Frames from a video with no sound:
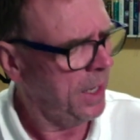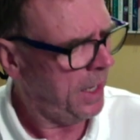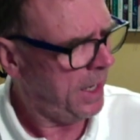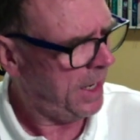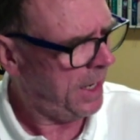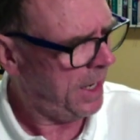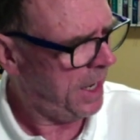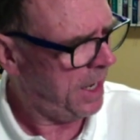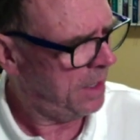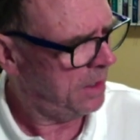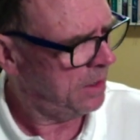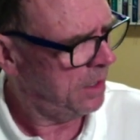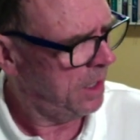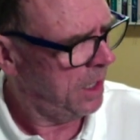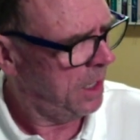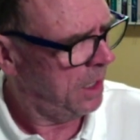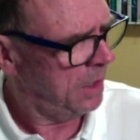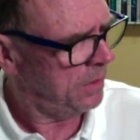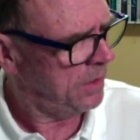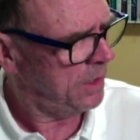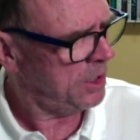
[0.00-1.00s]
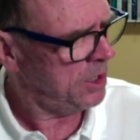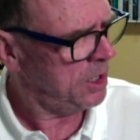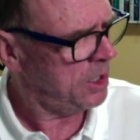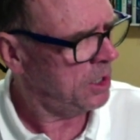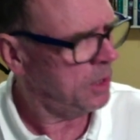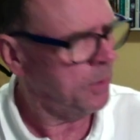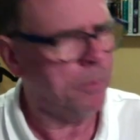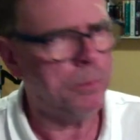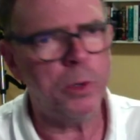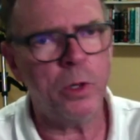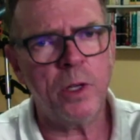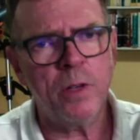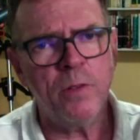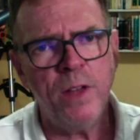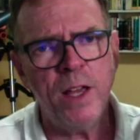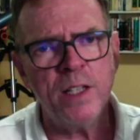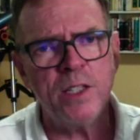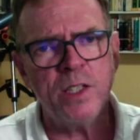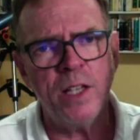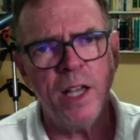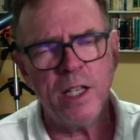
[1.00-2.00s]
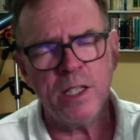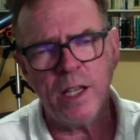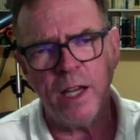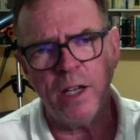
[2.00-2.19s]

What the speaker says: And this is a book of essays.